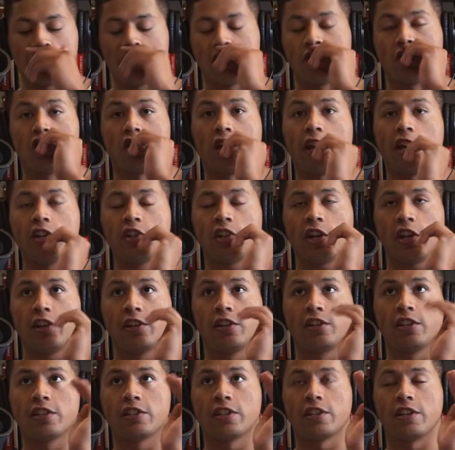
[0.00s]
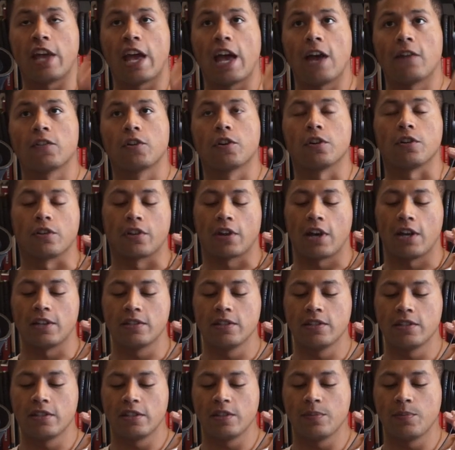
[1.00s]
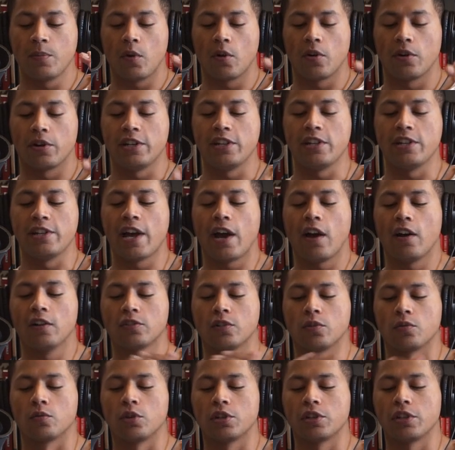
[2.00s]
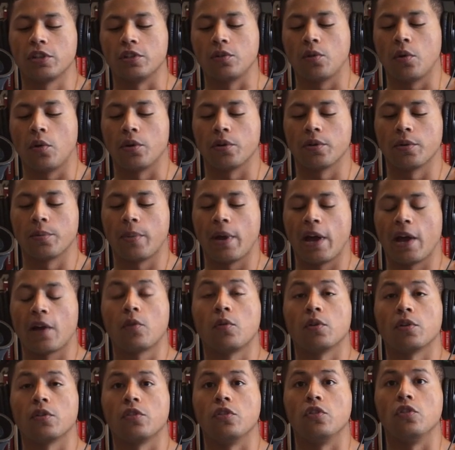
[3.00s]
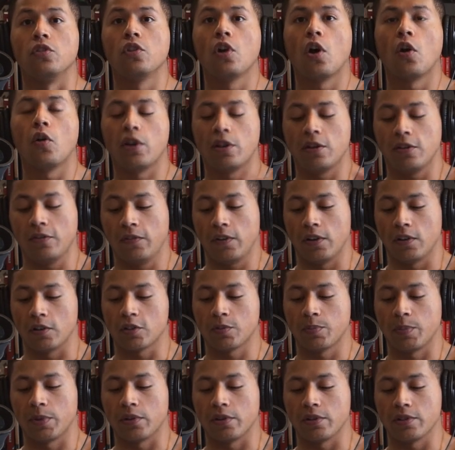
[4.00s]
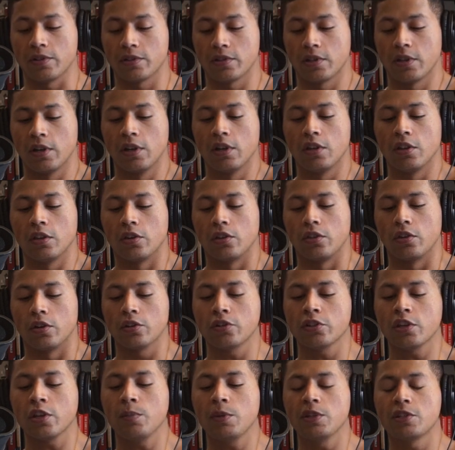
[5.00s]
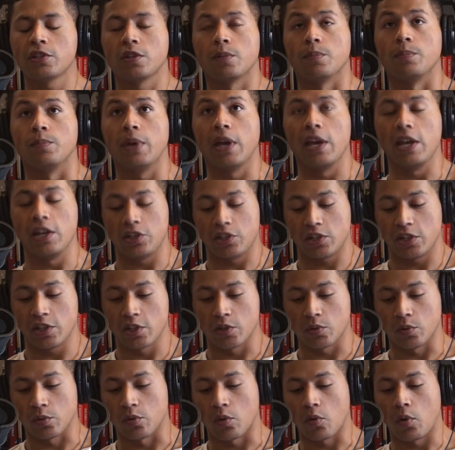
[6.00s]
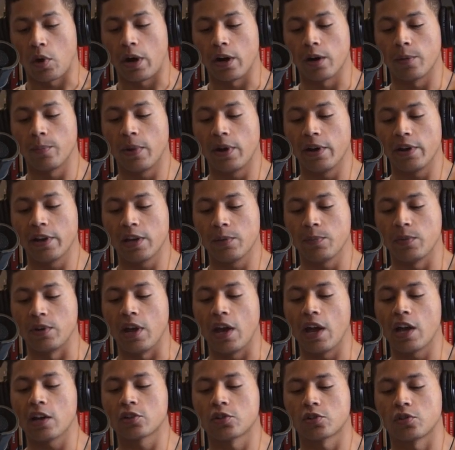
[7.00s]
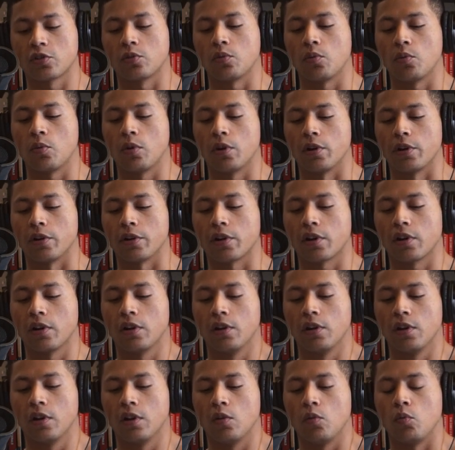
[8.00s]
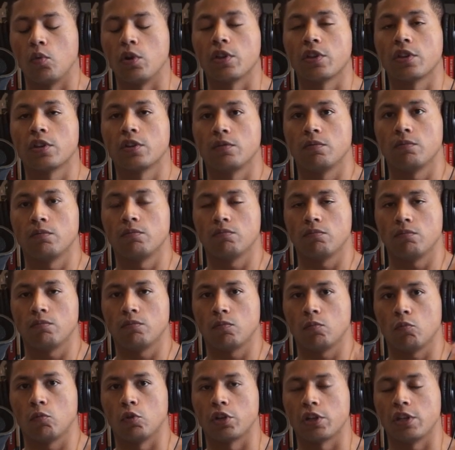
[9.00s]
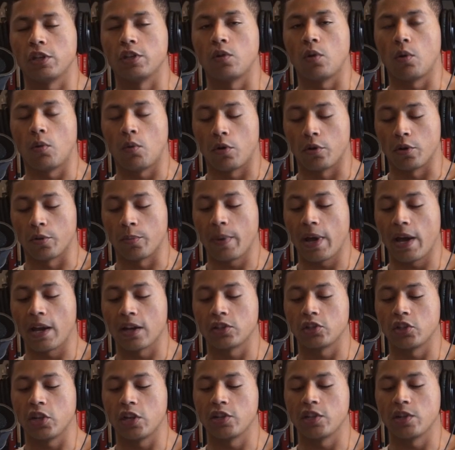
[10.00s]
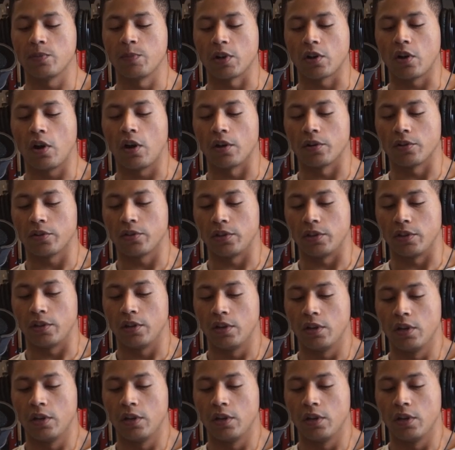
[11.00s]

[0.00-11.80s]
JJ doesn't have Kirk Cousins anymore, and he now is a rookie quarterback with no NFL experience. There's going to be some patience required by him and extra work with rookie quarterback JJ McCarthy.